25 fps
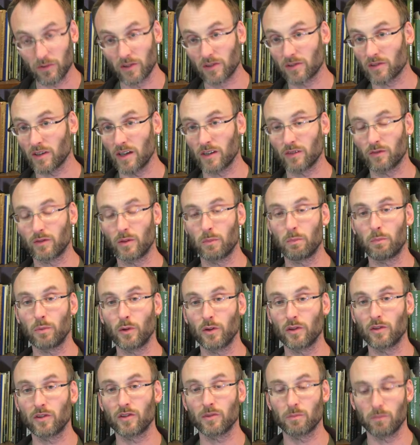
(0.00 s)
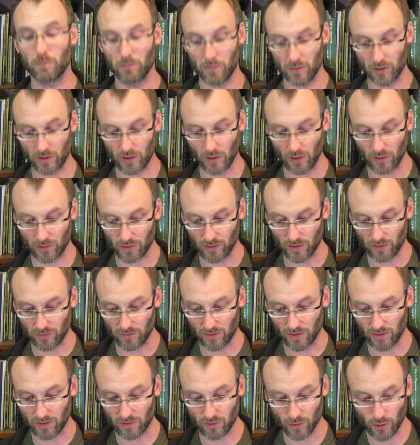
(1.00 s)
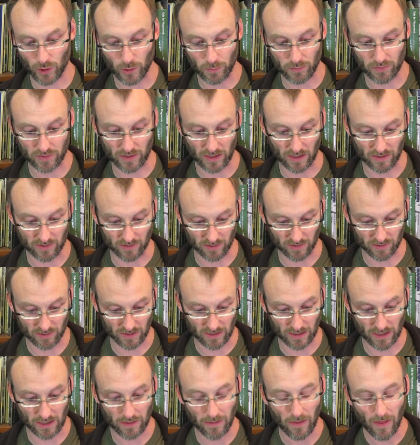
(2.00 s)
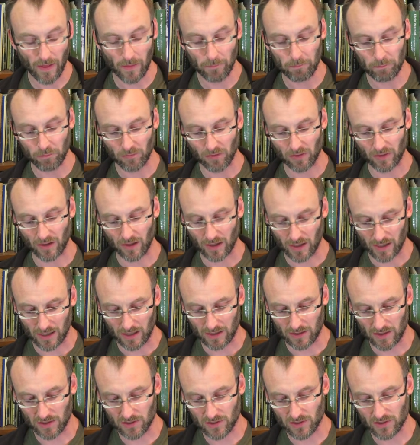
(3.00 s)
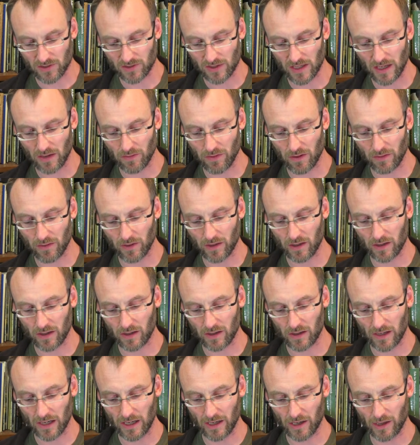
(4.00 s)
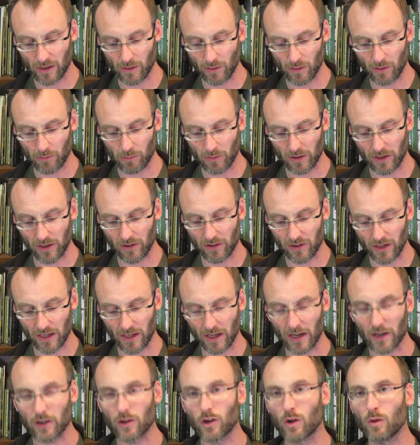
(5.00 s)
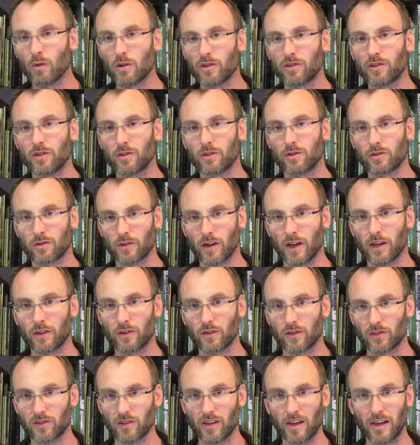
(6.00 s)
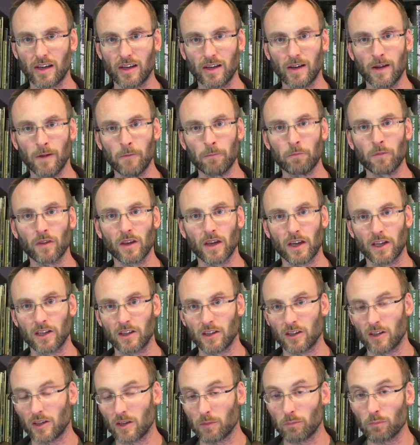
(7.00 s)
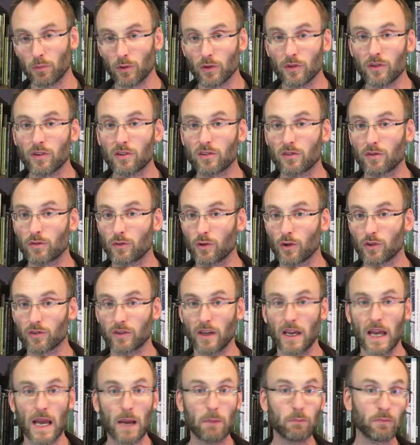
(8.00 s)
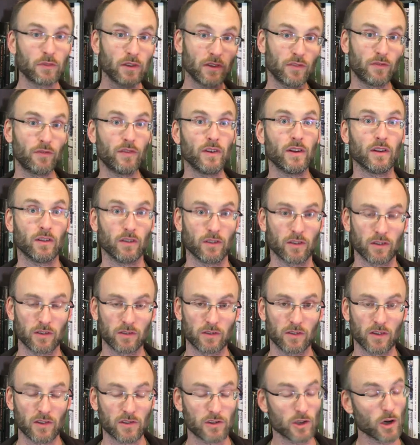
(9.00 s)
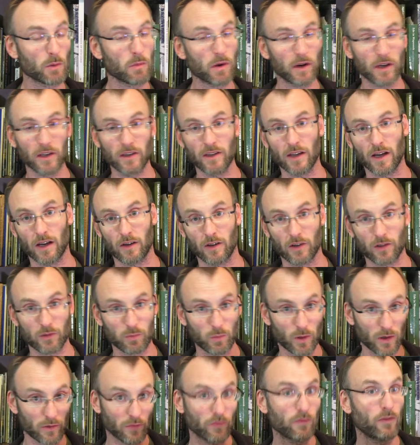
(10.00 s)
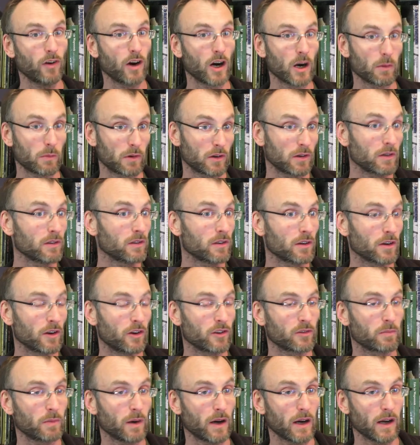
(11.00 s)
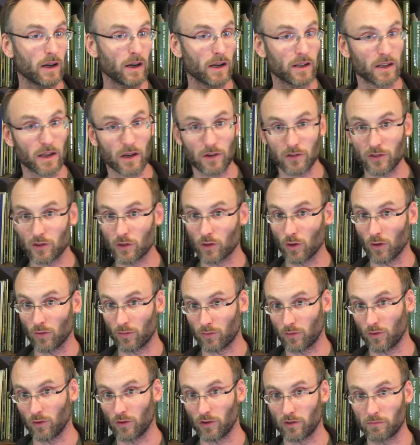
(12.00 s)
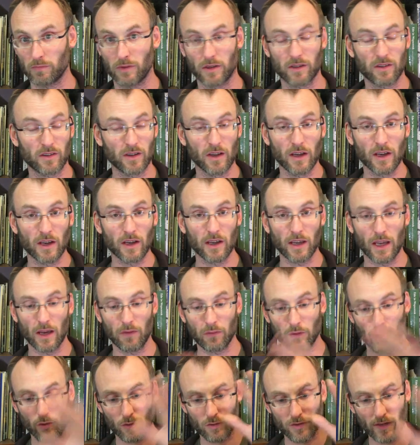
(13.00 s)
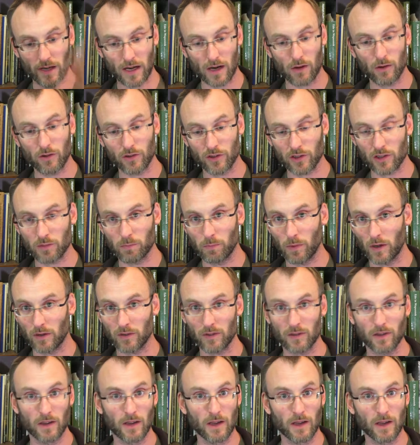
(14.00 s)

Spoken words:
site of the Punt because of the circumstances? And it does not say very clear here, but I think I know what you're trying to say. The Punt is of course an empty field. There's nobody there. There's one farmer close by and there's the golf course. But if you're there on the spot,